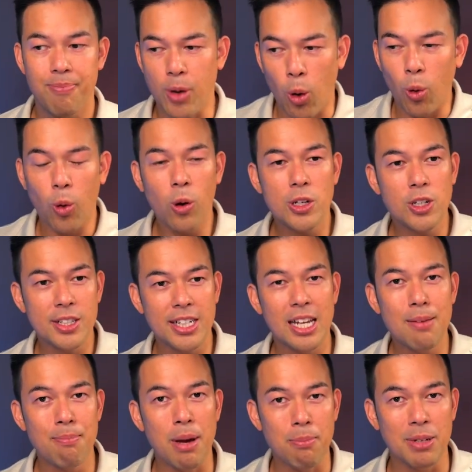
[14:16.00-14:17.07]
All your
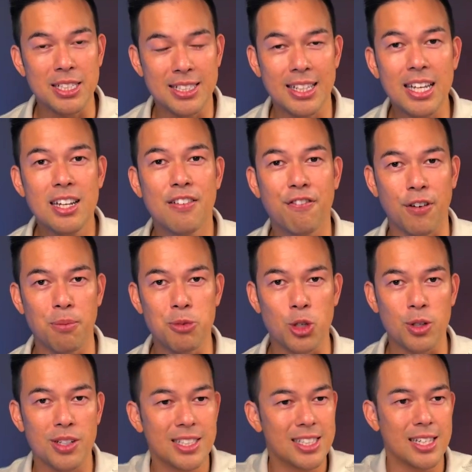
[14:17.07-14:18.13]
team members need from you
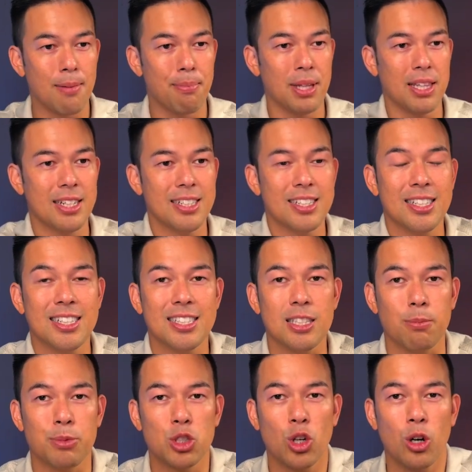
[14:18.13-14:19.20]
is the ability to just
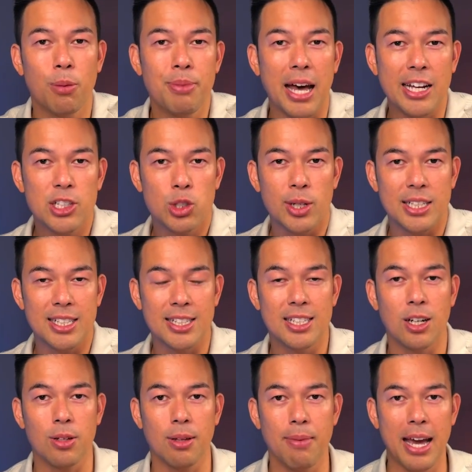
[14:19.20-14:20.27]
absorb that stress and
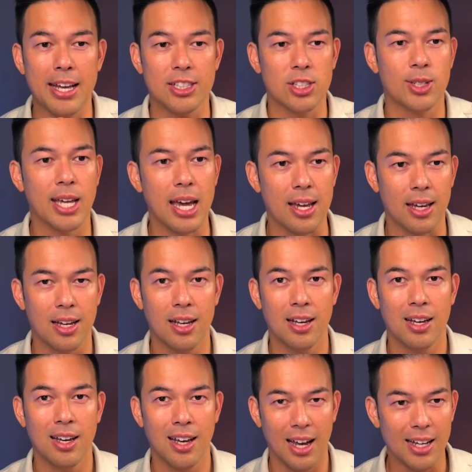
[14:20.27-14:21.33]
tell them, hey, it's okay.
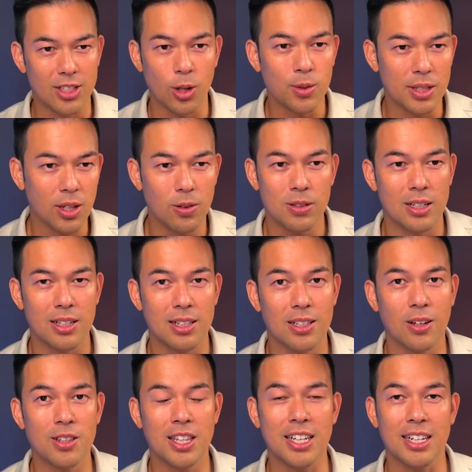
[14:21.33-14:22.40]
Hey, don't, don't,
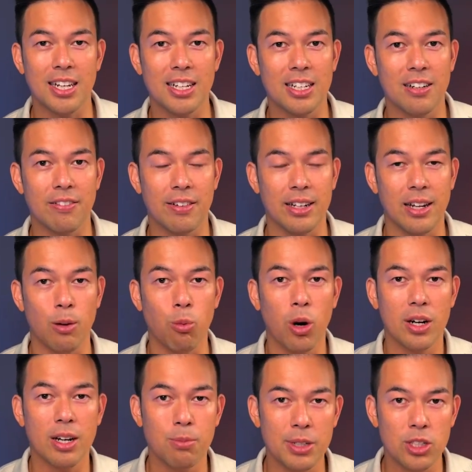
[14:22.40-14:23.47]
don't think negatively now.
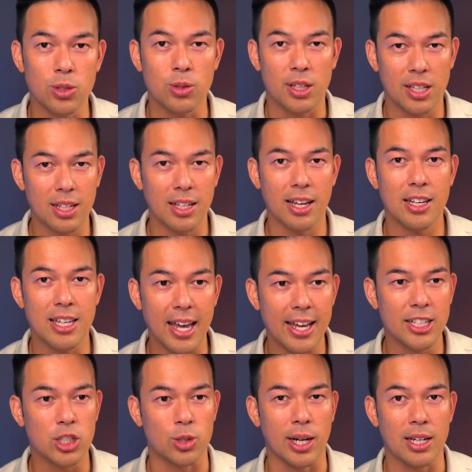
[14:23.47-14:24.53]
What can we do? Think, get your
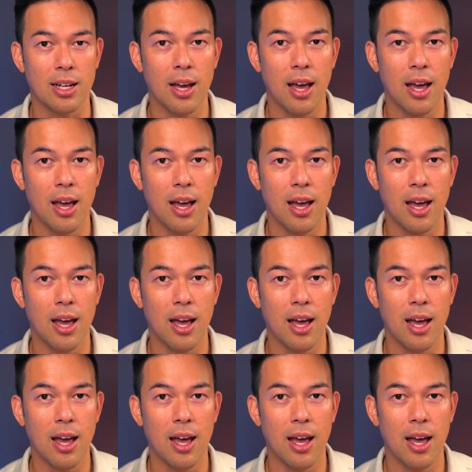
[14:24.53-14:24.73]
head straight